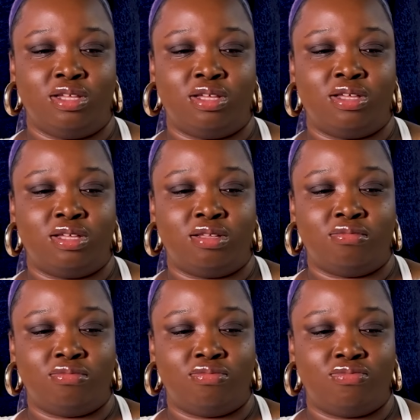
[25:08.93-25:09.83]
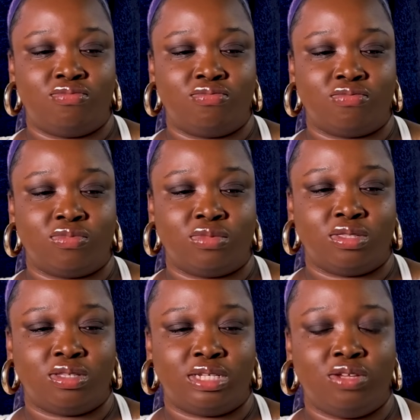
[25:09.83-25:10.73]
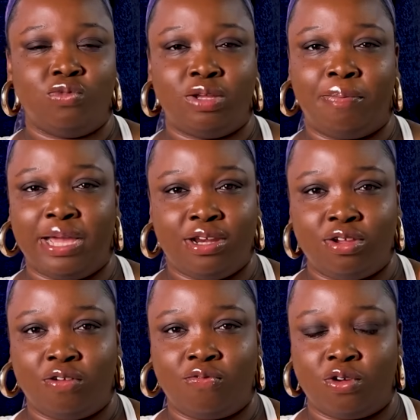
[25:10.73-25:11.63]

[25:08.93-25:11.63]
um I didn't want to bind off